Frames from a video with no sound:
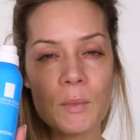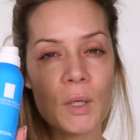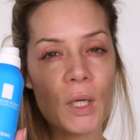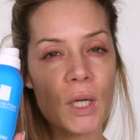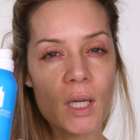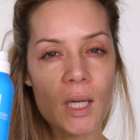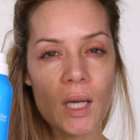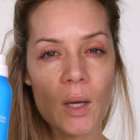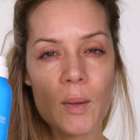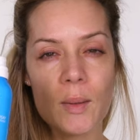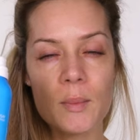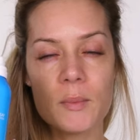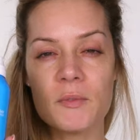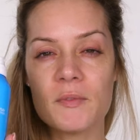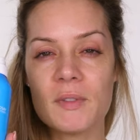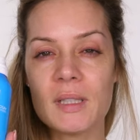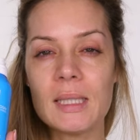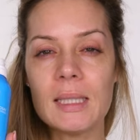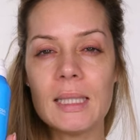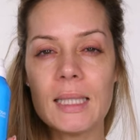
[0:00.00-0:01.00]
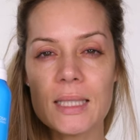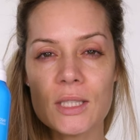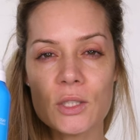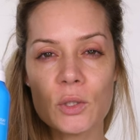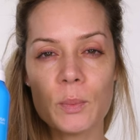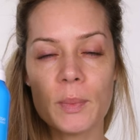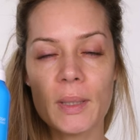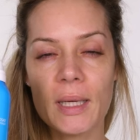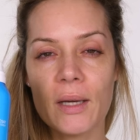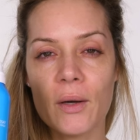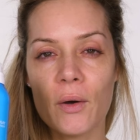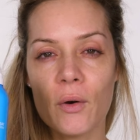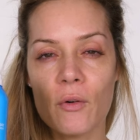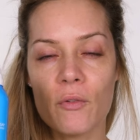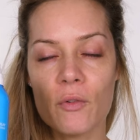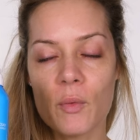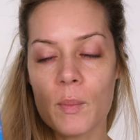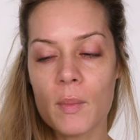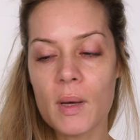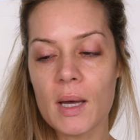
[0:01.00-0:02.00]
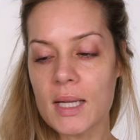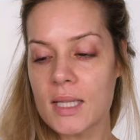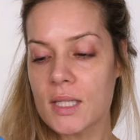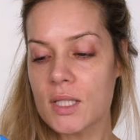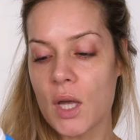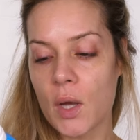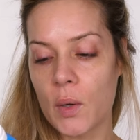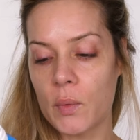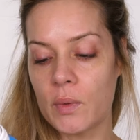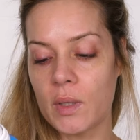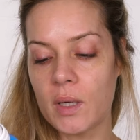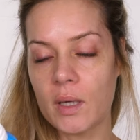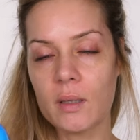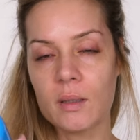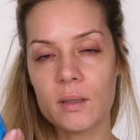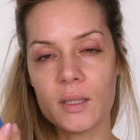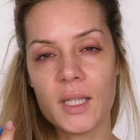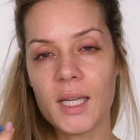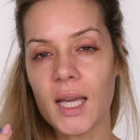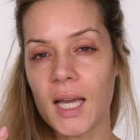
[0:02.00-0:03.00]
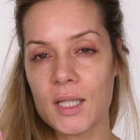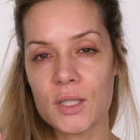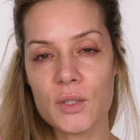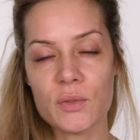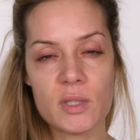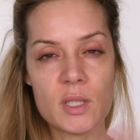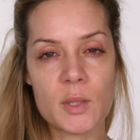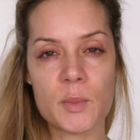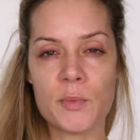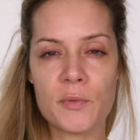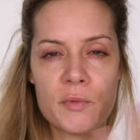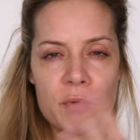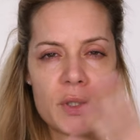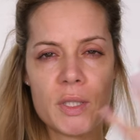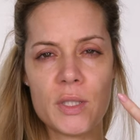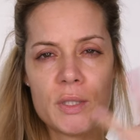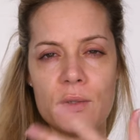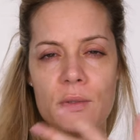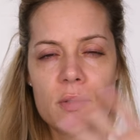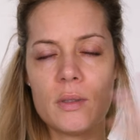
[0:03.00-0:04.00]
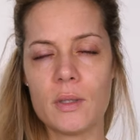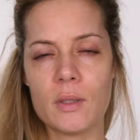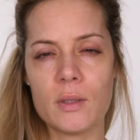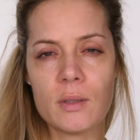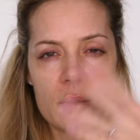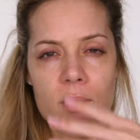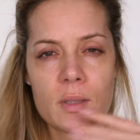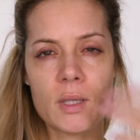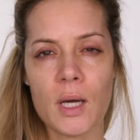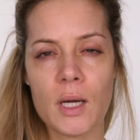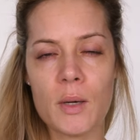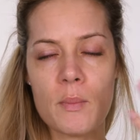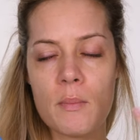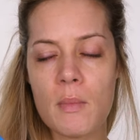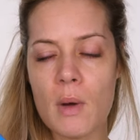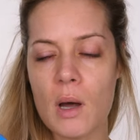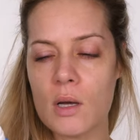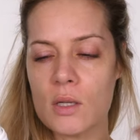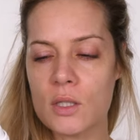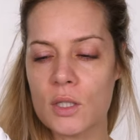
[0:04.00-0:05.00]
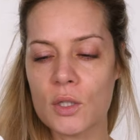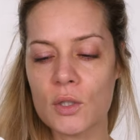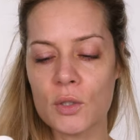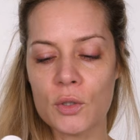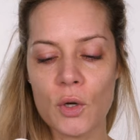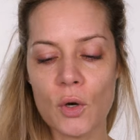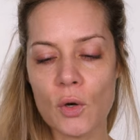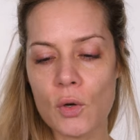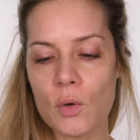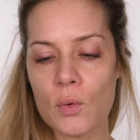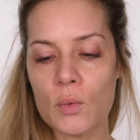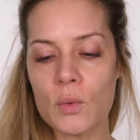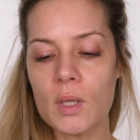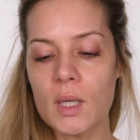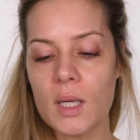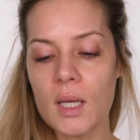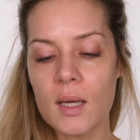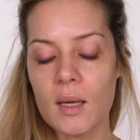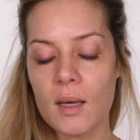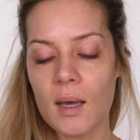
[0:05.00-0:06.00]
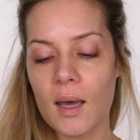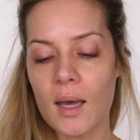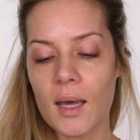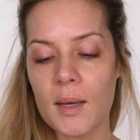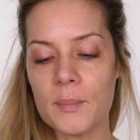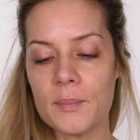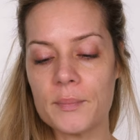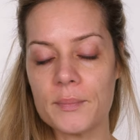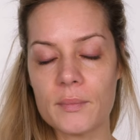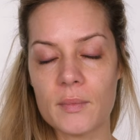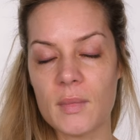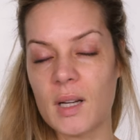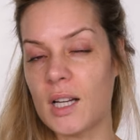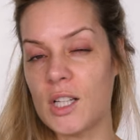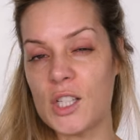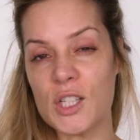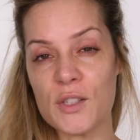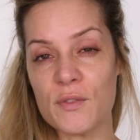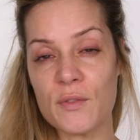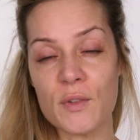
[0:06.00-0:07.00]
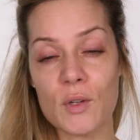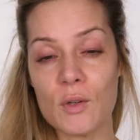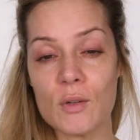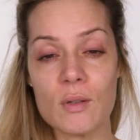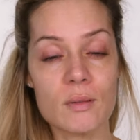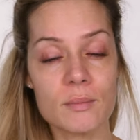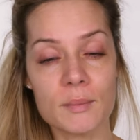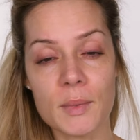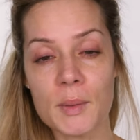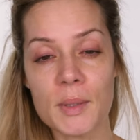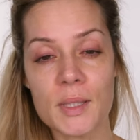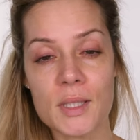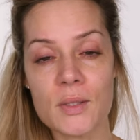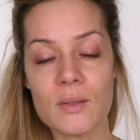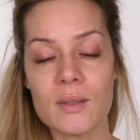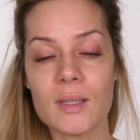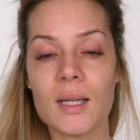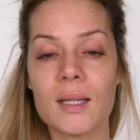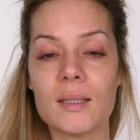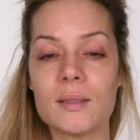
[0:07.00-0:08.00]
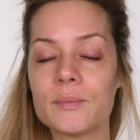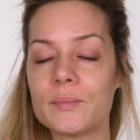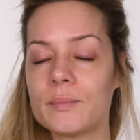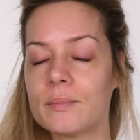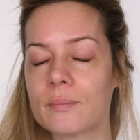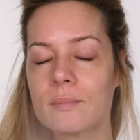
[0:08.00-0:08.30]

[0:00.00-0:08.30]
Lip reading: I'm going to go in with a little bit of my toner. You can do this before you do your kind of mask goggle. I just forgot. I'm going to do it now.